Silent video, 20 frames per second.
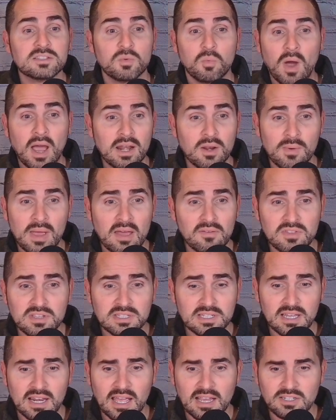Why do we have this
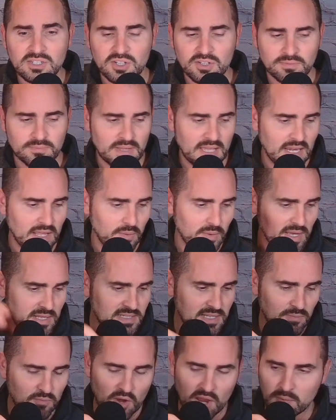connector? Anyways,
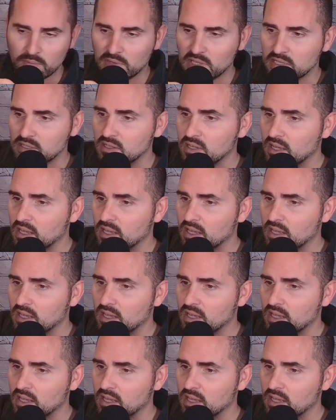I'm rambling.